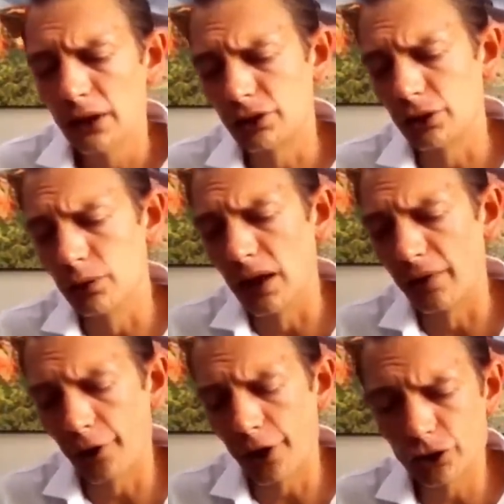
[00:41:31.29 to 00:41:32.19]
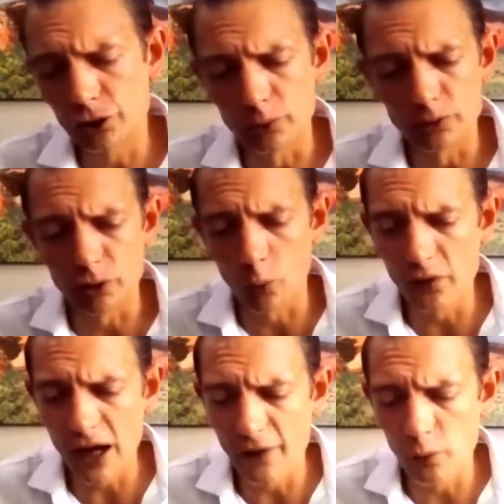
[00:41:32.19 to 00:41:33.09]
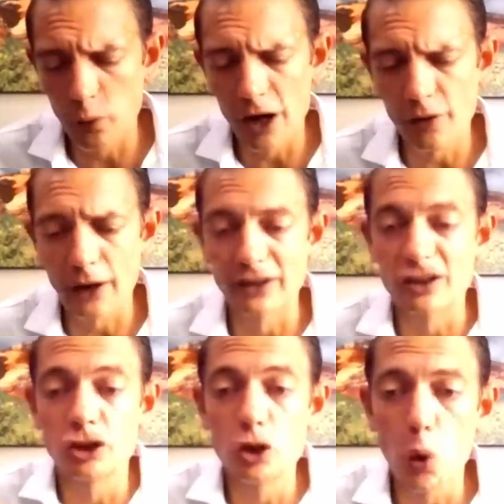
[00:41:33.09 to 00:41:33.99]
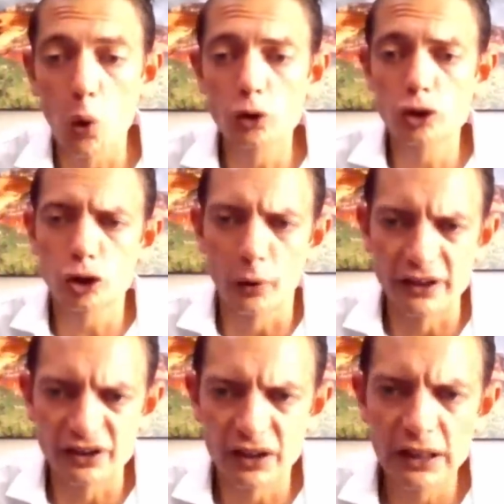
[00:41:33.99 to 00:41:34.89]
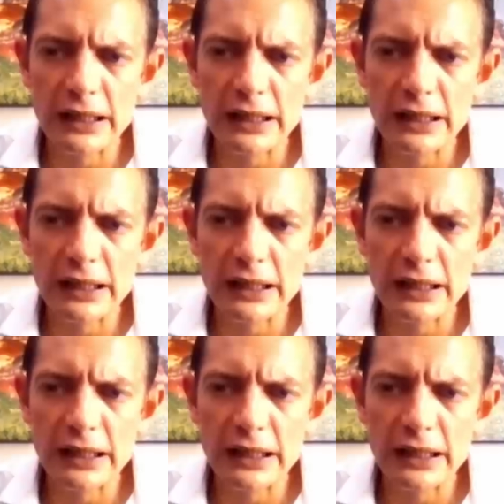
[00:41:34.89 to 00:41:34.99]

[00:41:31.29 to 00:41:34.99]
to French schools, or the other way around. It's your choice.